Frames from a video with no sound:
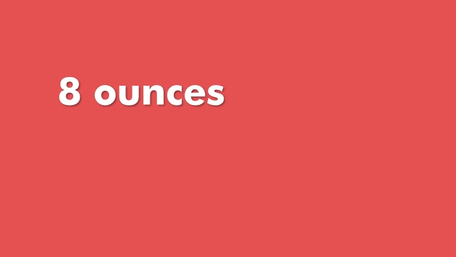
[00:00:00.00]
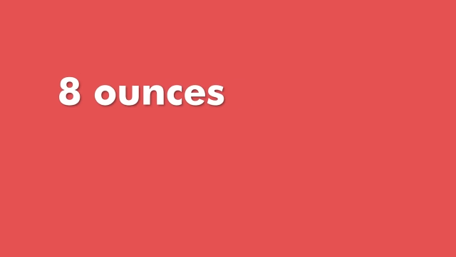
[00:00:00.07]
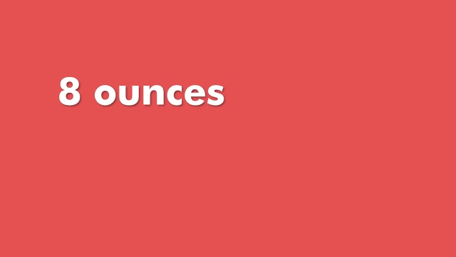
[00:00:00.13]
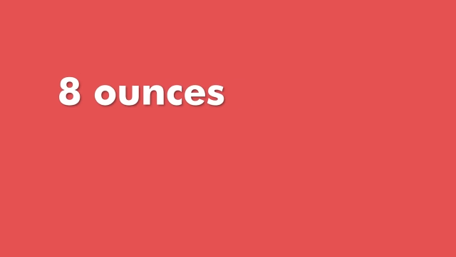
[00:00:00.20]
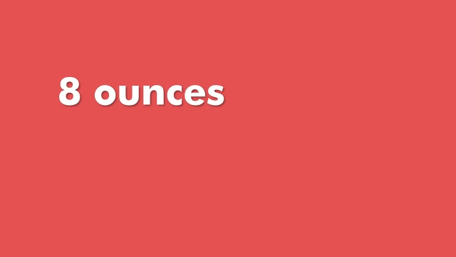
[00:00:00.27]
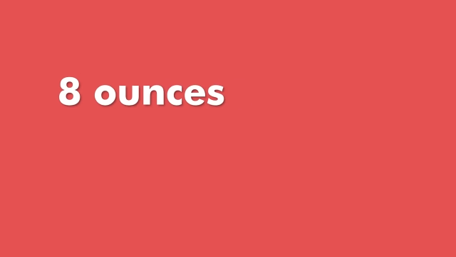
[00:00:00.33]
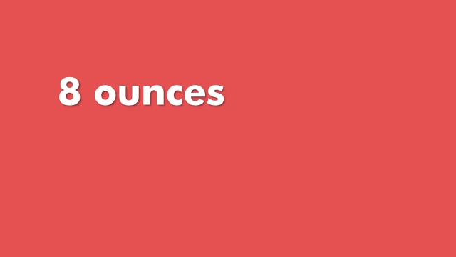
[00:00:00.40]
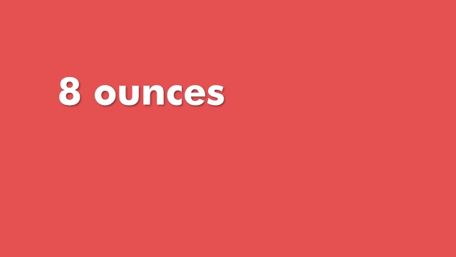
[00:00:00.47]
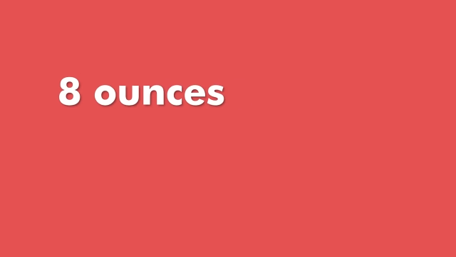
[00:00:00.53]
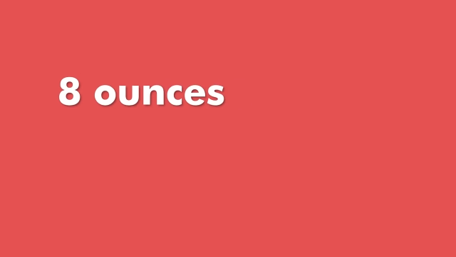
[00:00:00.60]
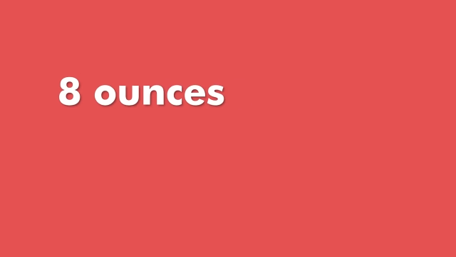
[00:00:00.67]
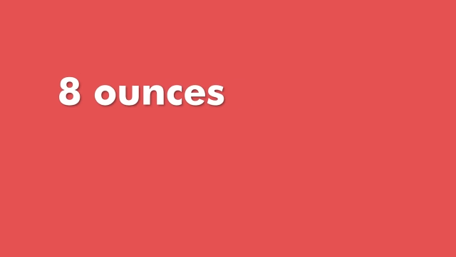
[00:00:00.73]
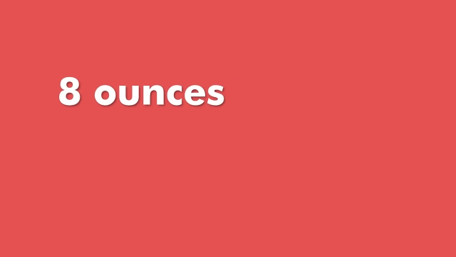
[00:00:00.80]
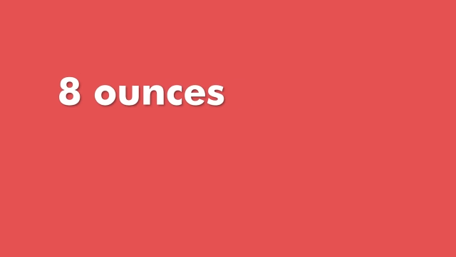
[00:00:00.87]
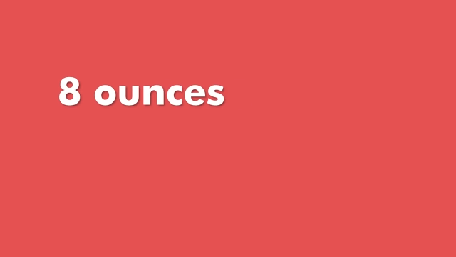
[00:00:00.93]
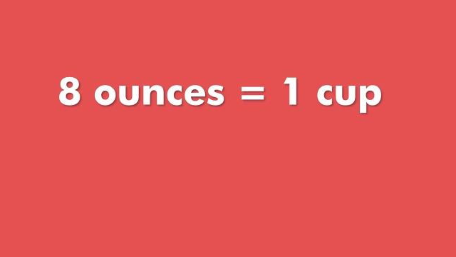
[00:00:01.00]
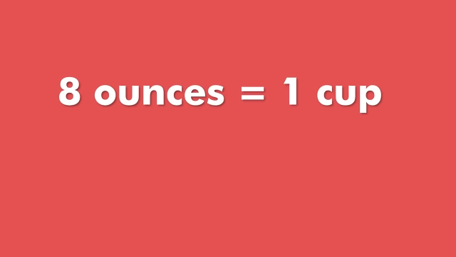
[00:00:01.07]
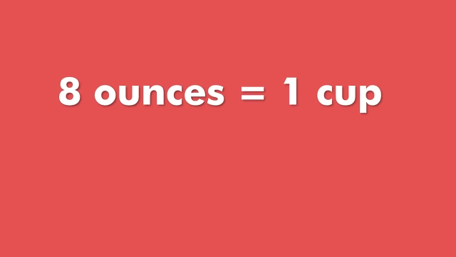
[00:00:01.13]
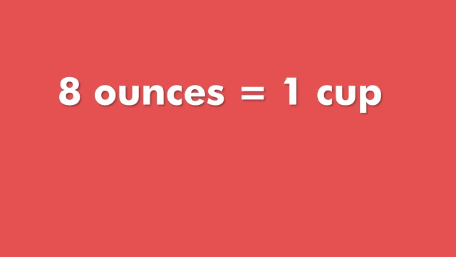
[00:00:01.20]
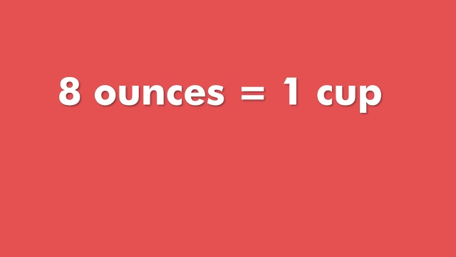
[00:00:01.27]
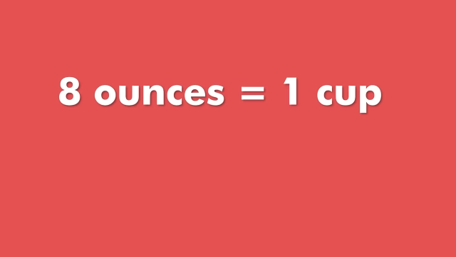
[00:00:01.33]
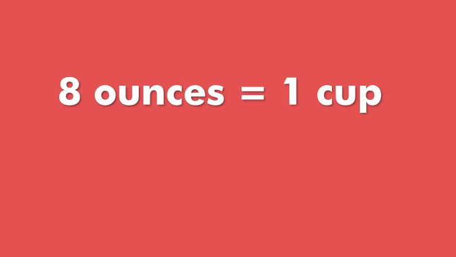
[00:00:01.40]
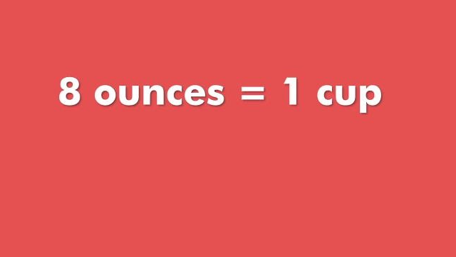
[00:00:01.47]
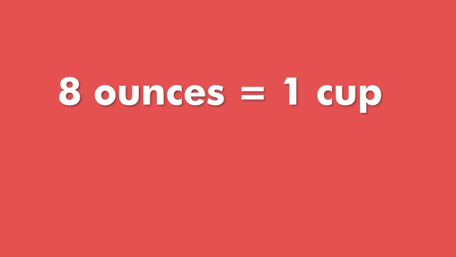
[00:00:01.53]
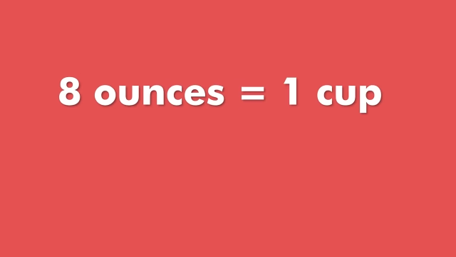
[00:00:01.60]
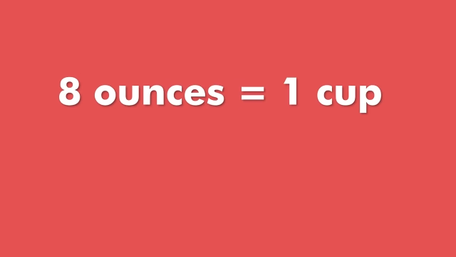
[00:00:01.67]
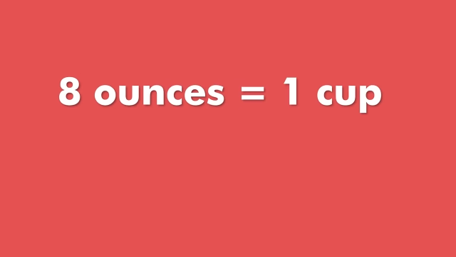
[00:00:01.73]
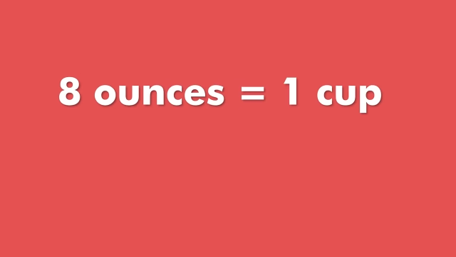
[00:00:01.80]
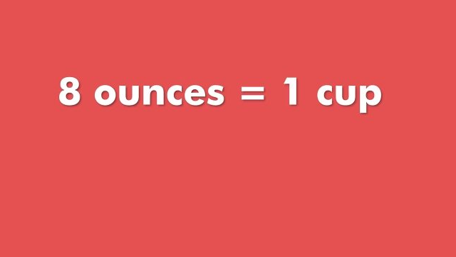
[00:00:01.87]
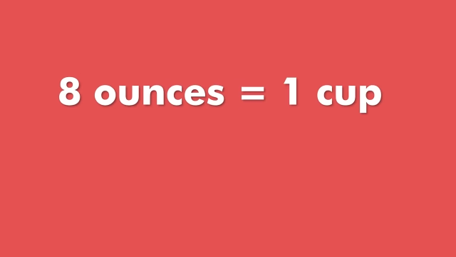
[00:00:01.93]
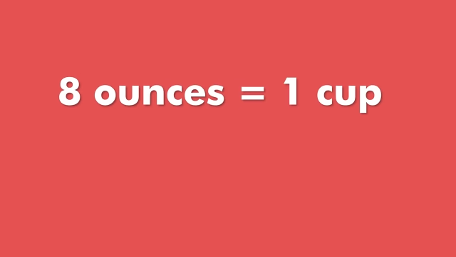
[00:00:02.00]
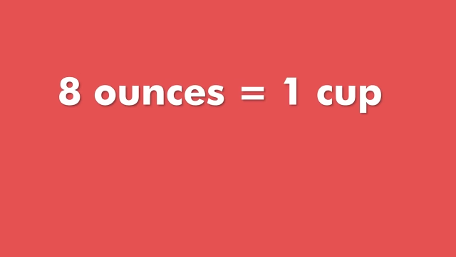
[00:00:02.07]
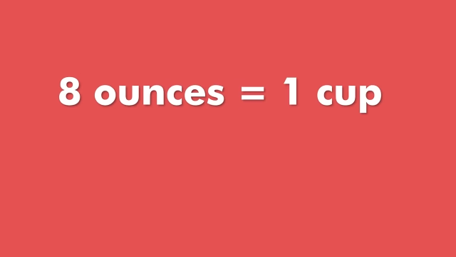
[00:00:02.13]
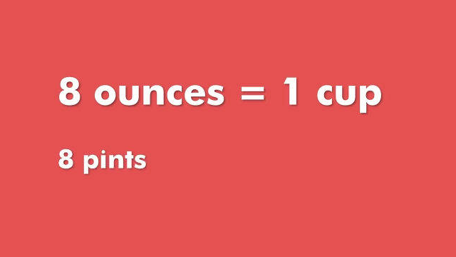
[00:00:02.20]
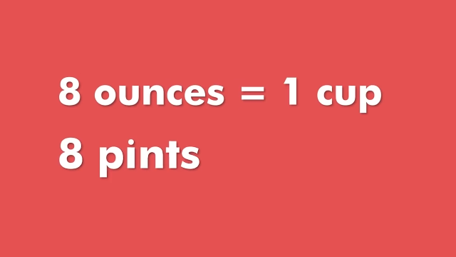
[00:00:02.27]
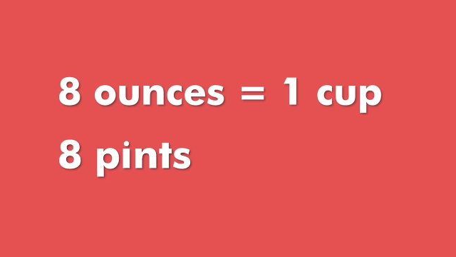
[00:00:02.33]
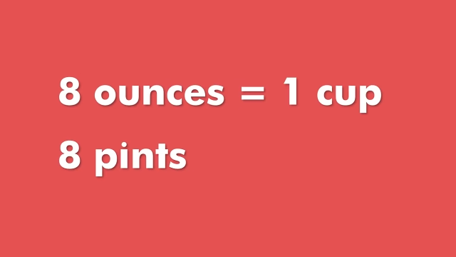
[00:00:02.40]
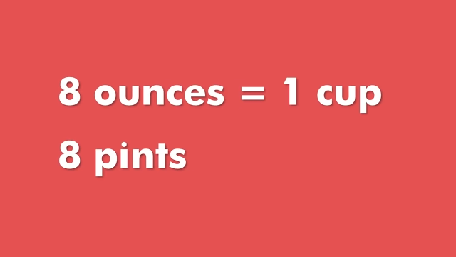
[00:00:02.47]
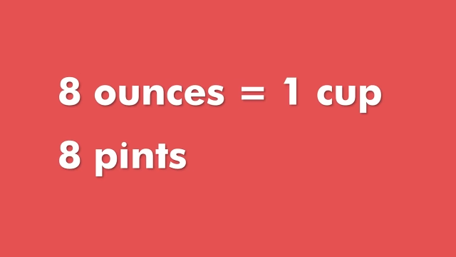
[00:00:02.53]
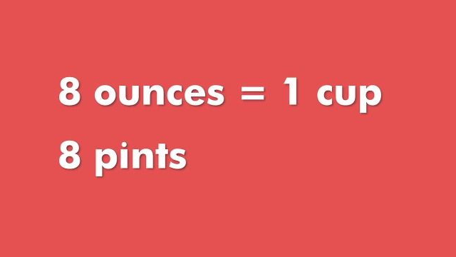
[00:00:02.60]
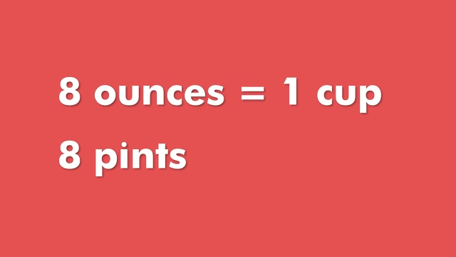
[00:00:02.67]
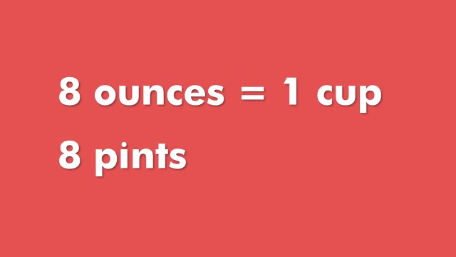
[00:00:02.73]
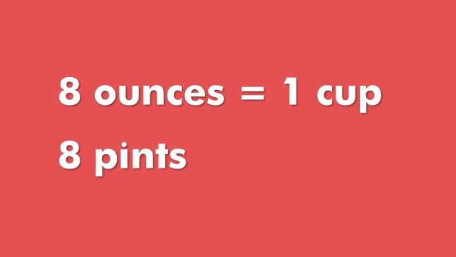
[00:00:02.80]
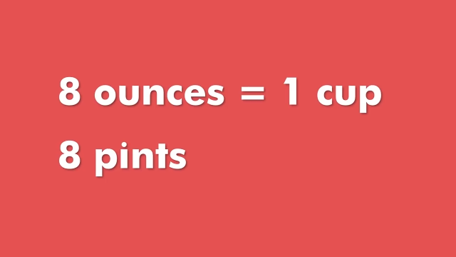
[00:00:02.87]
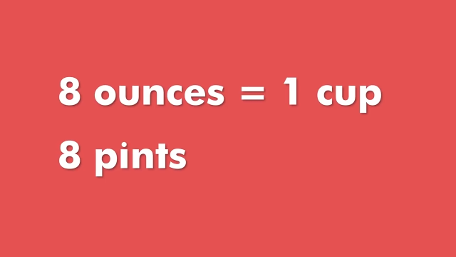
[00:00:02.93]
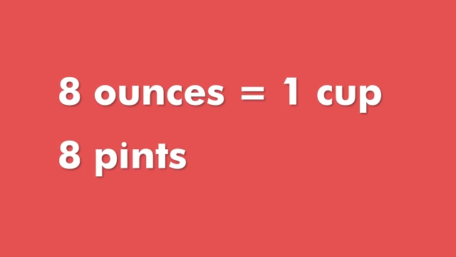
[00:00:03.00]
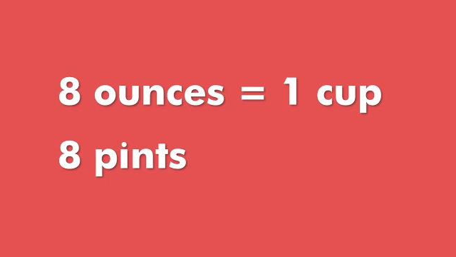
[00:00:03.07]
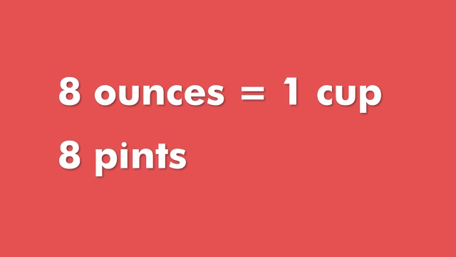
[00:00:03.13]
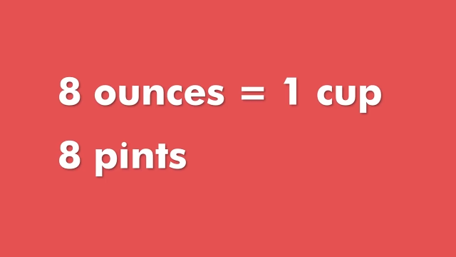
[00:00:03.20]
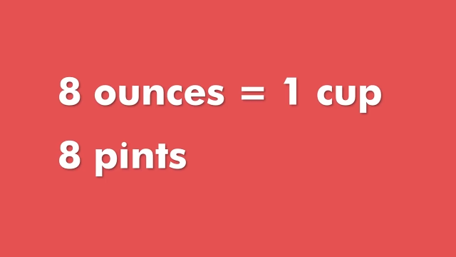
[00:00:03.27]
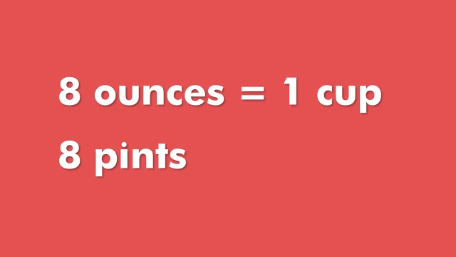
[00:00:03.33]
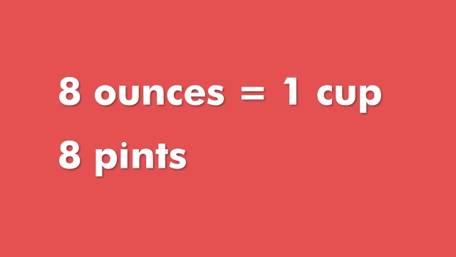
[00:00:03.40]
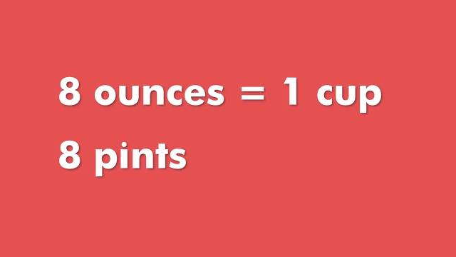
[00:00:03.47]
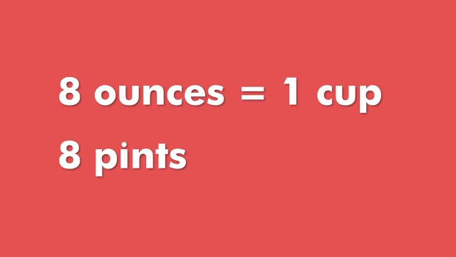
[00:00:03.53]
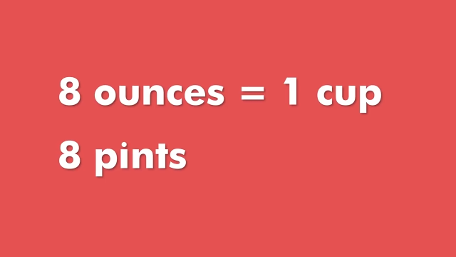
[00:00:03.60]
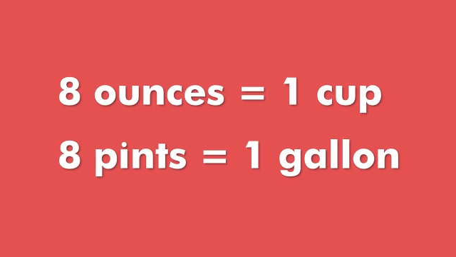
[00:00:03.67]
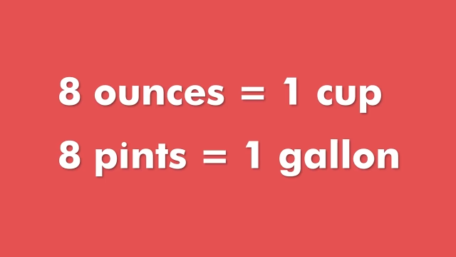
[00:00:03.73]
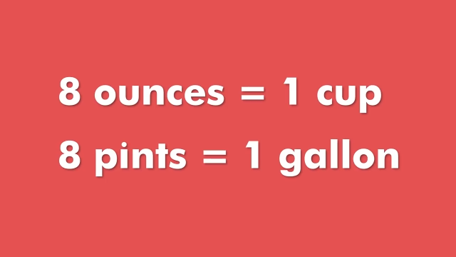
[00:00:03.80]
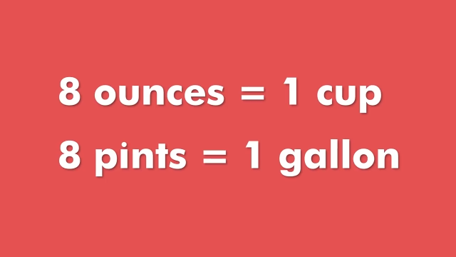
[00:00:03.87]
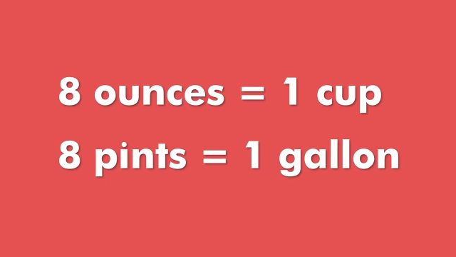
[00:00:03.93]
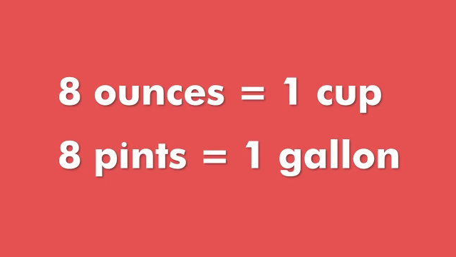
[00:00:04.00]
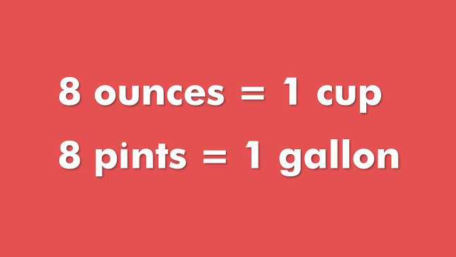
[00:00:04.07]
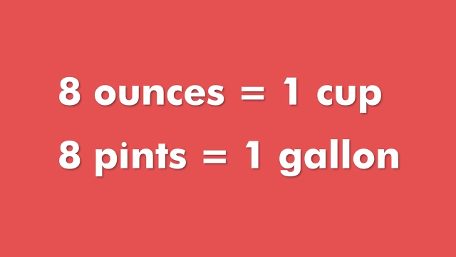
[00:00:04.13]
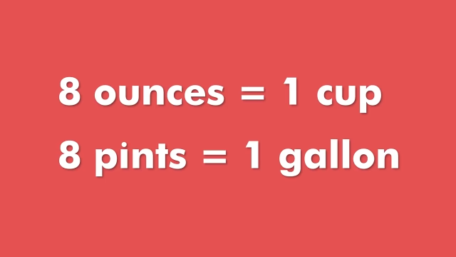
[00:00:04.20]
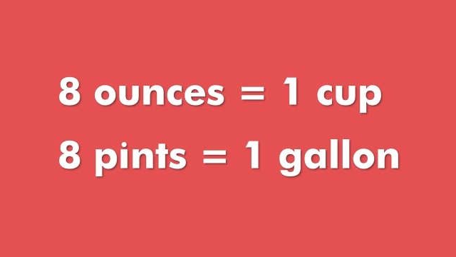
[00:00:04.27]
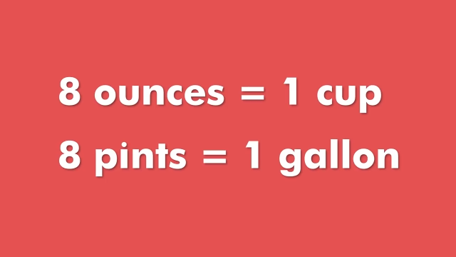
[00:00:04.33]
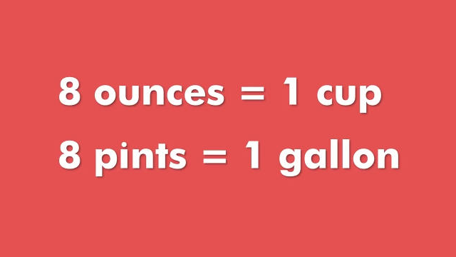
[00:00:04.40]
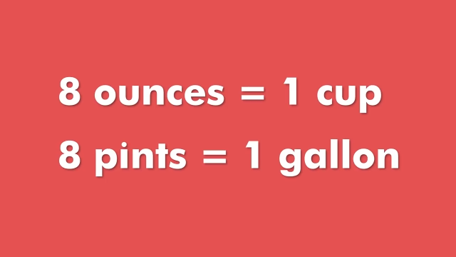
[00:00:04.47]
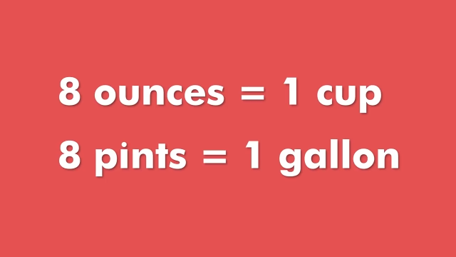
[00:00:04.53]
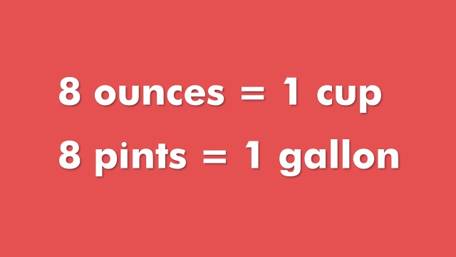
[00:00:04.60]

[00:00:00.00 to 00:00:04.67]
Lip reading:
[unreadable: no face in view]